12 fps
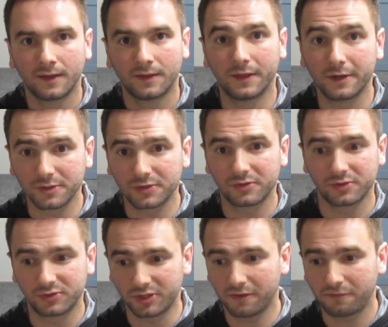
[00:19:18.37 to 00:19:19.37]
There's
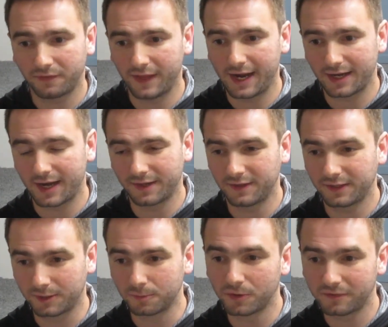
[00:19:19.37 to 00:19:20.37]
stuff that I
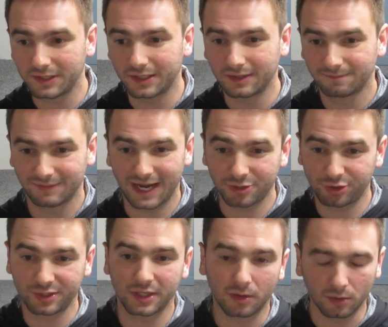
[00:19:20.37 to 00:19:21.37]
think the movie
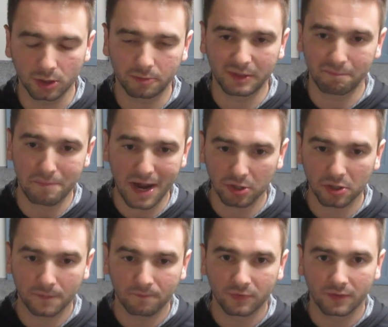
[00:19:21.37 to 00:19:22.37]
actually did a little bit
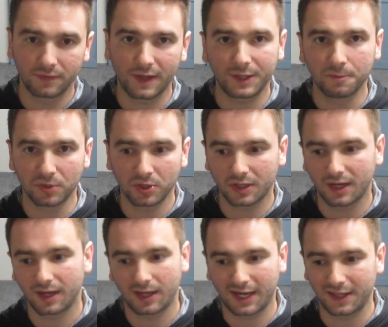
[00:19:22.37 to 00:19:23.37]
better than the book.
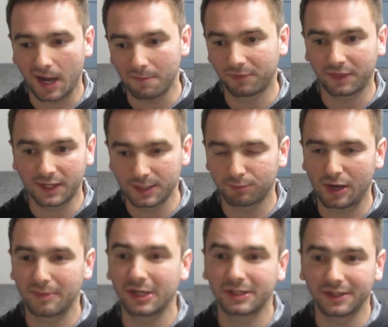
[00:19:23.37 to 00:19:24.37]
I'm thinking
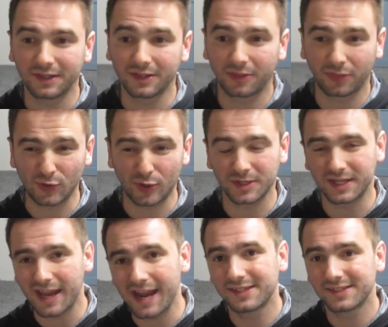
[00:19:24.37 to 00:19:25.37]
primarily the third
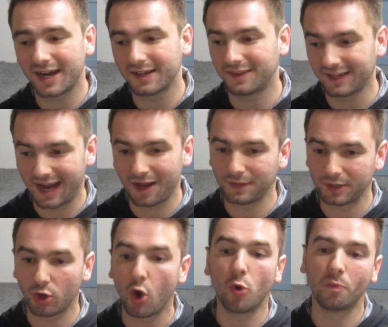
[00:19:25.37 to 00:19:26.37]
gate. I think how they
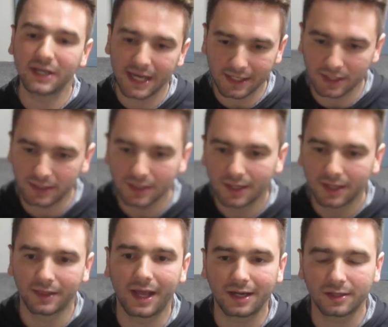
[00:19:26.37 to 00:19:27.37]
culminated
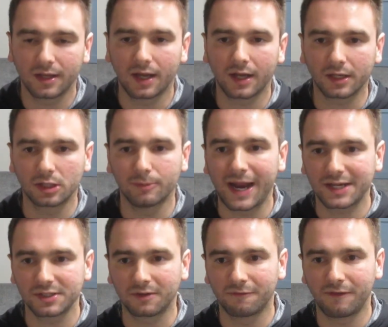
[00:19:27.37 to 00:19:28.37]
that
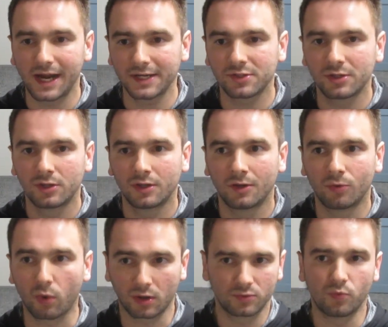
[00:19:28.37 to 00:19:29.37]
climactic fight
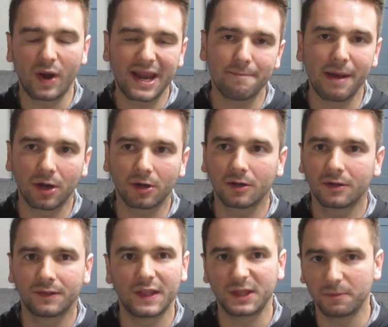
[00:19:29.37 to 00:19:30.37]
worked way better
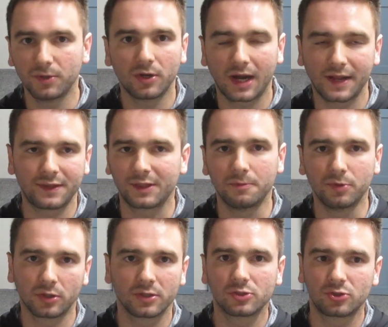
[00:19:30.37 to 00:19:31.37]
than the book. I think the
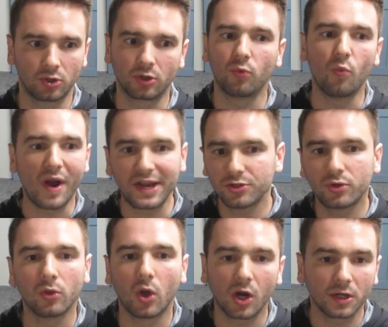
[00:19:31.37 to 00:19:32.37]
book took way
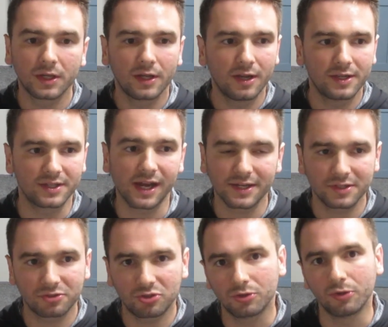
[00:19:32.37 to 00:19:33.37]
too long to
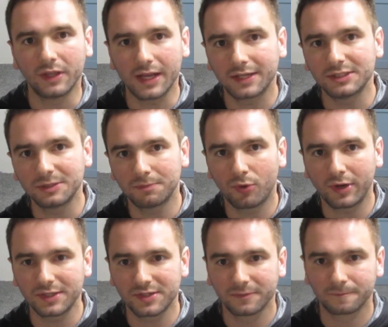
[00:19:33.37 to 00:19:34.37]
get to the ending
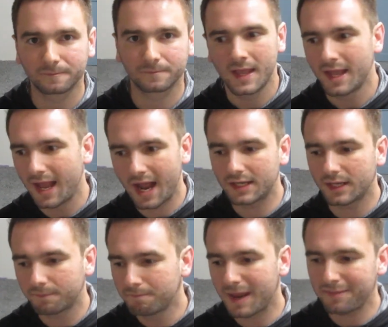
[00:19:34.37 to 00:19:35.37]
point.
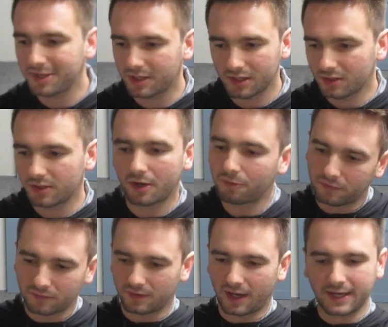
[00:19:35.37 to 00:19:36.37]
And maybe, you know,
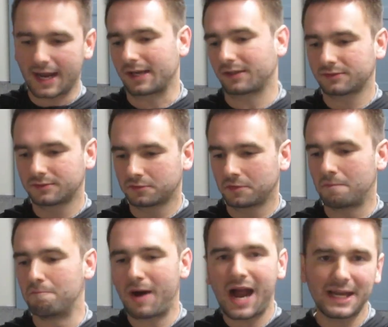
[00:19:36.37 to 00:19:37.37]
again,
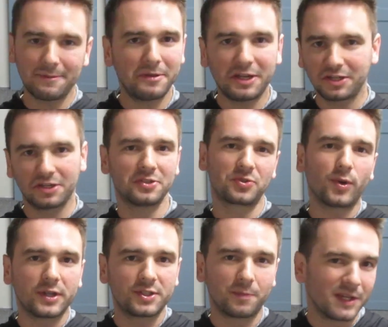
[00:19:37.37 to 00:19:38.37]
my opinion is
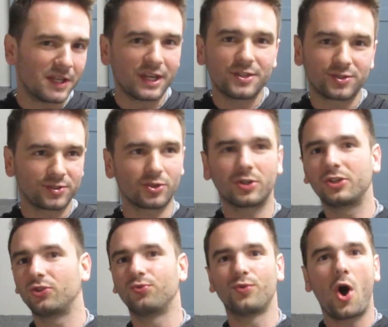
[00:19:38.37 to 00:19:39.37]
going to be
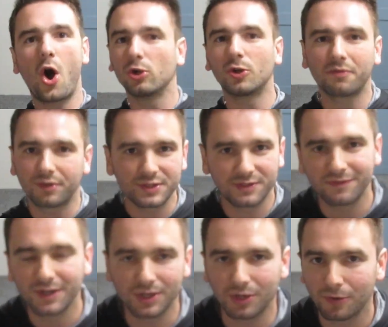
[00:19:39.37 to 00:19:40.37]
inserted all over this
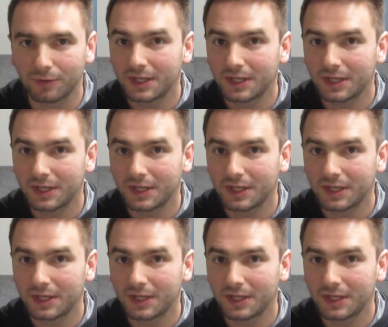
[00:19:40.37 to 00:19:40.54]
video.